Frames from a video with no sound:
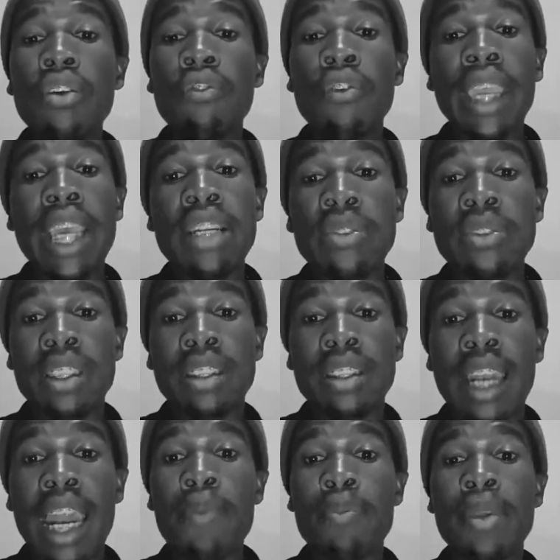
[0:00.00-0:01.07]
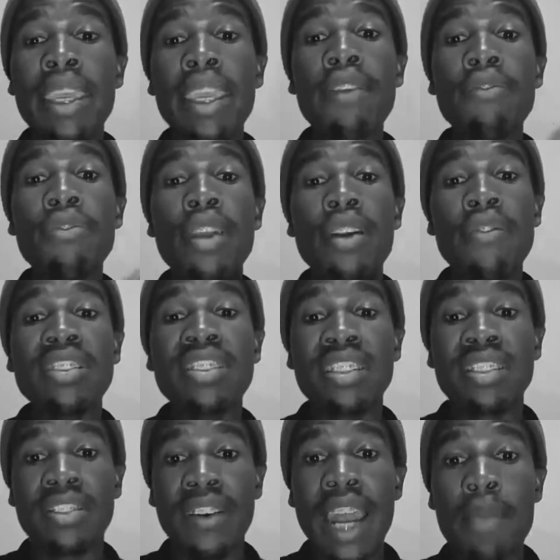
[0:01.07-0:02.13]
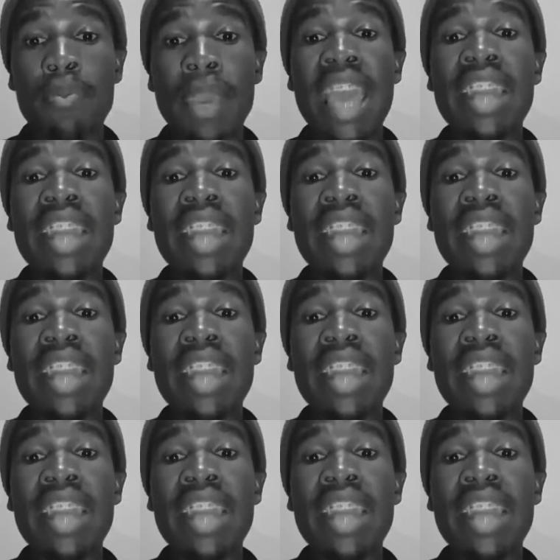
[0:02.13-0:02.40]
forget to subscribe if you haven't subscribed,